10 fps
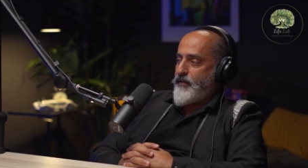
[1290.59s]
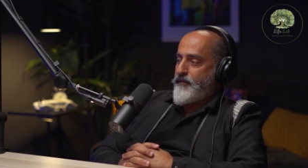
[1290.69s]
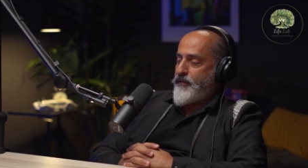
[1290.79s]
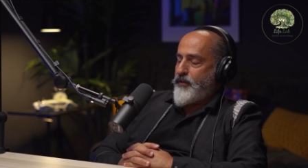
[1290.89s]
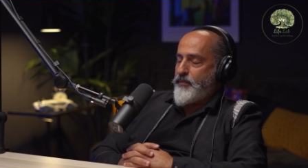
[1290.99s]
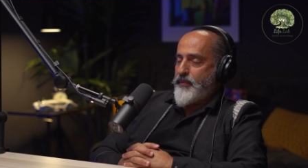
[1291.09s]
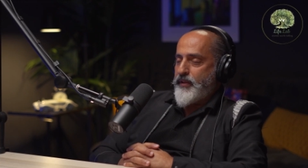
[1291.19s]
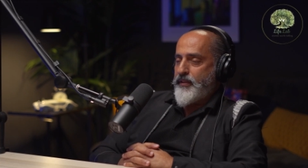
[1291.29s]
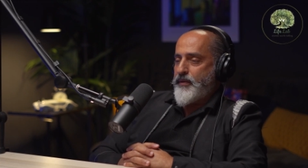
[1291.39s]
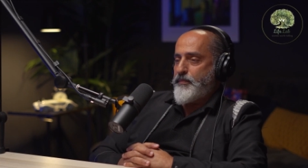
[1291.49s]
for
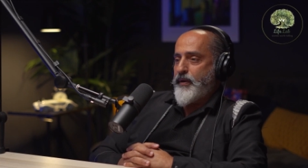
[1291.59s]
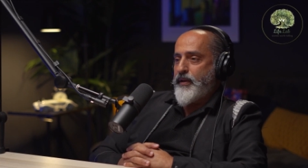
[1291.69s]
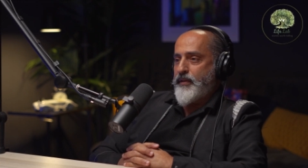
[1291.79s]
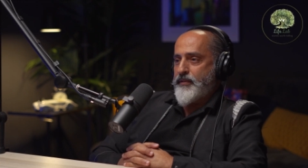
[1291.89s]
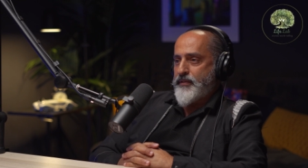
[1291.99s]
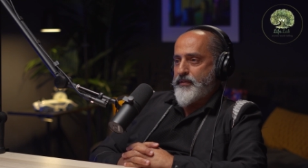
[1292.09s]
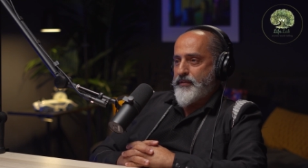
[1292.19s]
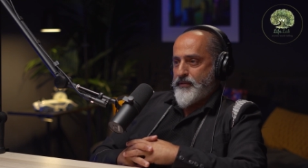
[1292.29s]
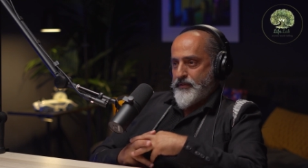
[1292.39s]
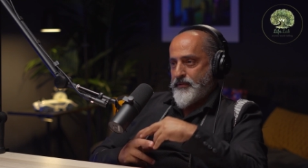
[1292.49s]
me, the
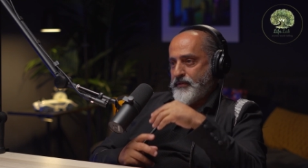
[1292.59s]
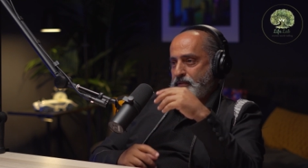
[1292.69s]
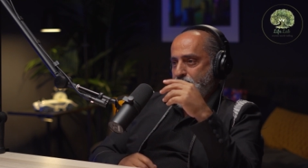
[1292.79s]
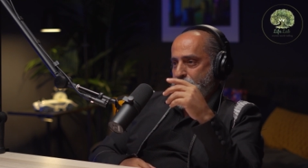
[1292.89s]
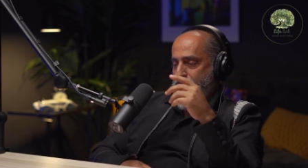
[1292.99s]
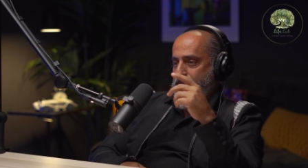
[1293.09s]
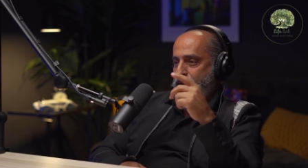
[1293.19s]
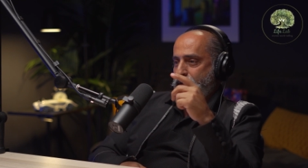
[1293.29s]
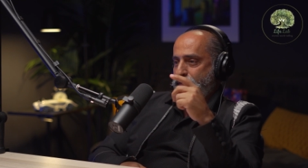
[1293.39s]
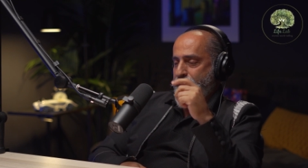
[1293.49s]
balance in
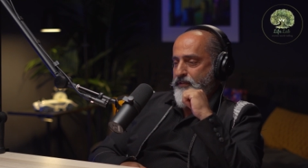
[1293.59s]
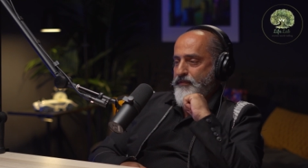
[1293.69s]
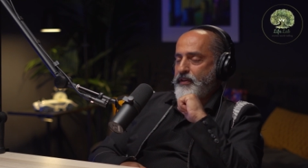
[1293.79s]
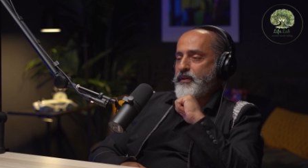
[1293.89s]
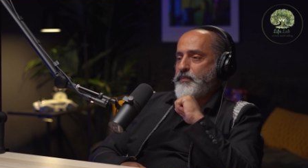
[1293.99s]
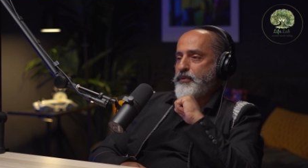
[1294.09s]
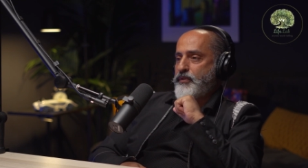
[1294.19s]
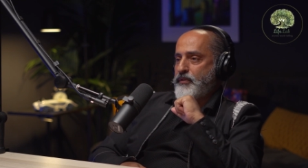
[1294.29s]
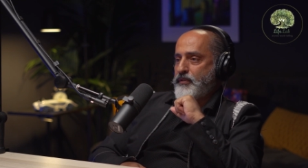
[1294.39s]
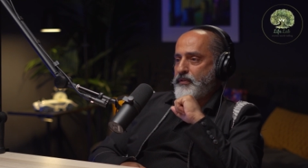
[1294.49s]
life is very
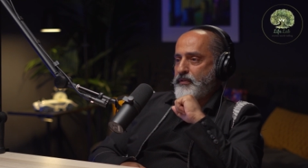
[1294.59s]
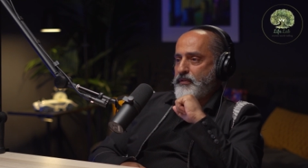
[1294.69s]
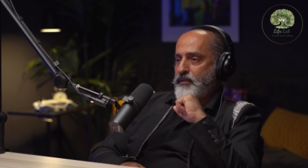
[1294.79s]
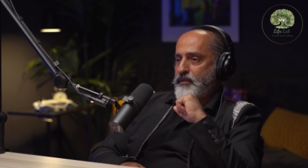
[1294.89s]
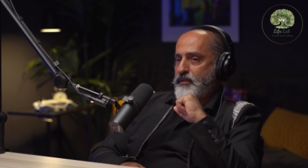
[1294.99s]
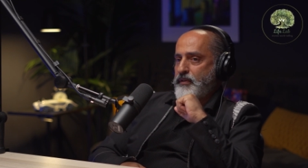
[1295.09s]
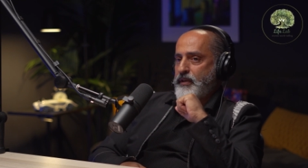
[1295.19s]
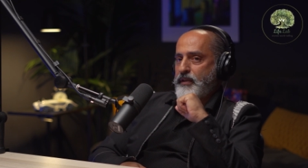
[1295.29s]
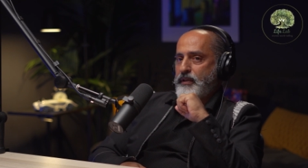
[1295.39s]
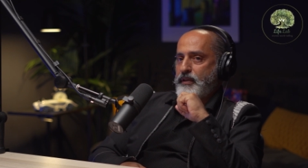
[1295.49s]
important.
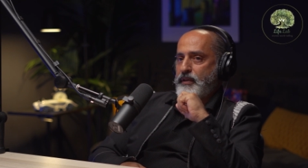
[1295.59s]
Yeah